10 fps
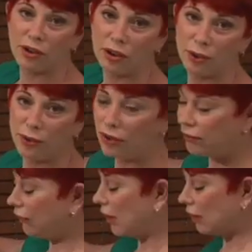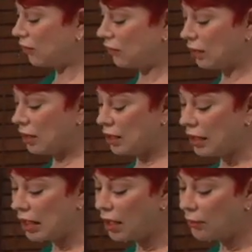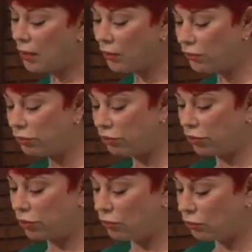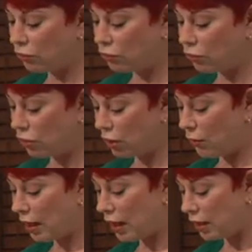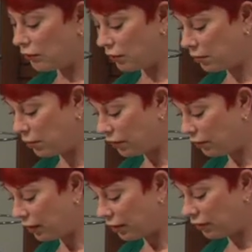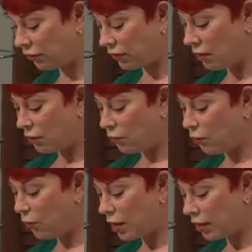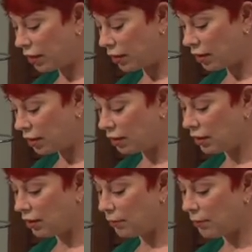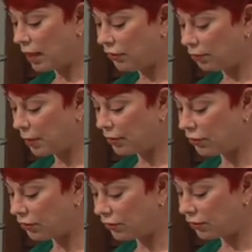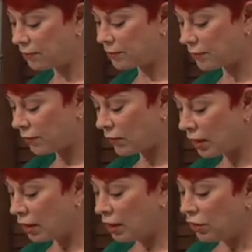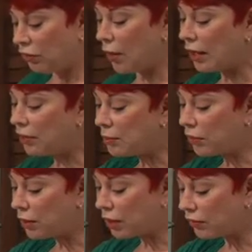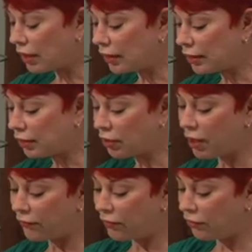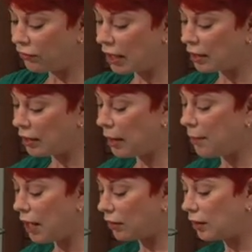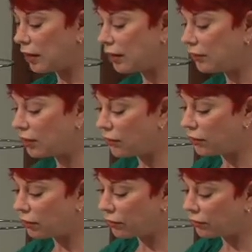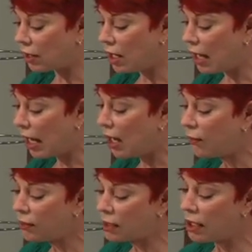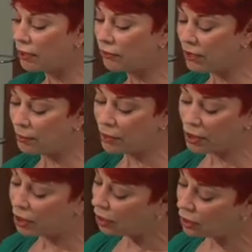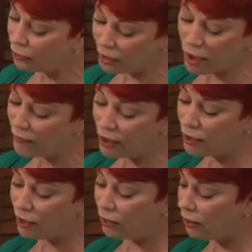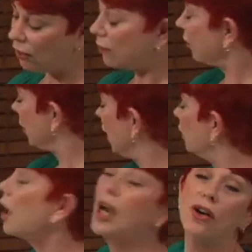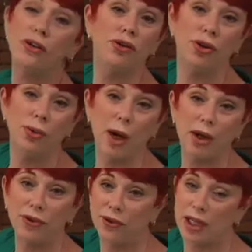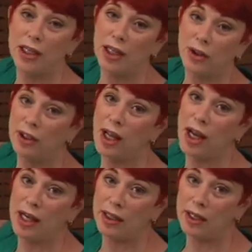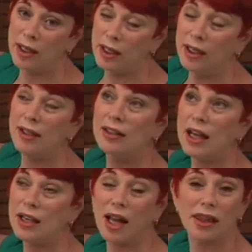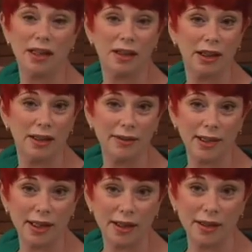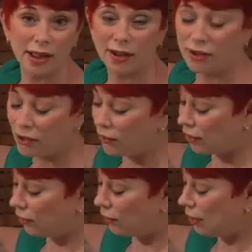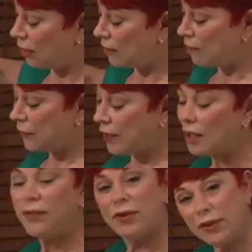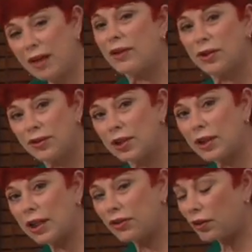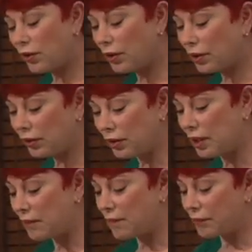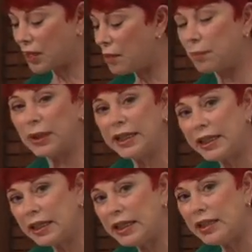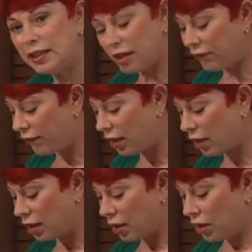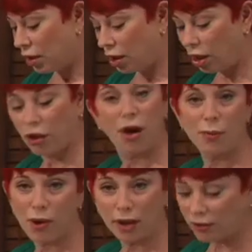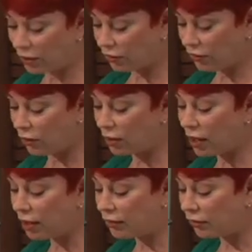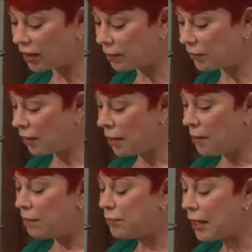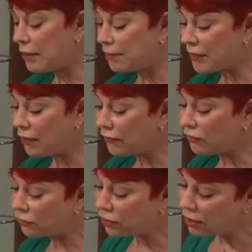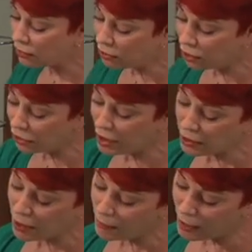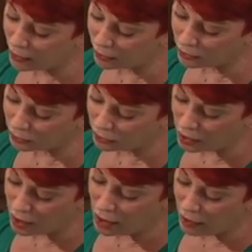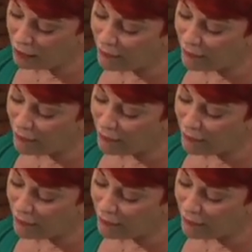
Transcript: includes the face. And I'm going to go ahead and remove this with my sponges. So as I'm doing this, I'd like to talk for a second about cleansing oils. Our concept and theory of our entire Tu'eL skincare line is that nothing cleans like a cleansing oil. If you've never used a cleansing oil, it's a completely different thought process or concept. But if you start to think about the